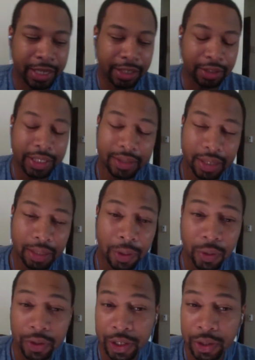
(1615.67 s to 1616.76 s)
So he
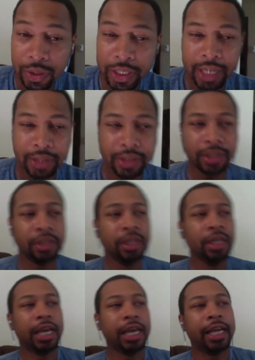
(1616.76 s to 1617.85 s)
slumlord those houses
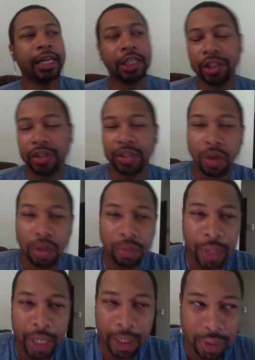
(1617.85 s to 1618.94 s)
and then just sold them
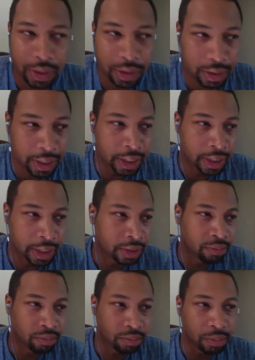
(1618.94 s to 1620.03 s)
when they was in
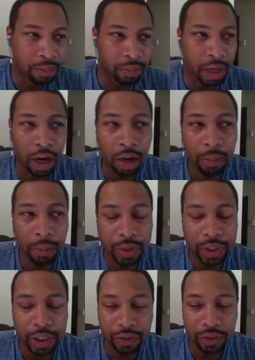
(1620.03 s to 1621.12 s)
almost
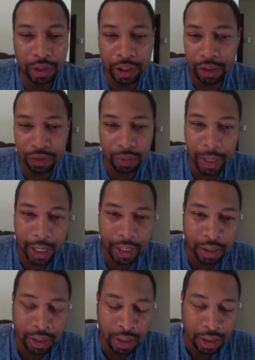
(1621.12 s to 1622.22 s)
dis- disrepair.
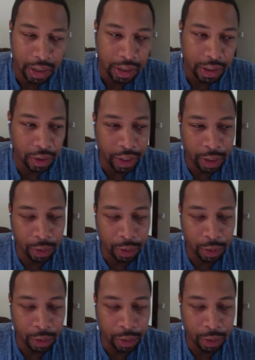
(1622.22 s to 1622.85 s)
So mm-hmm.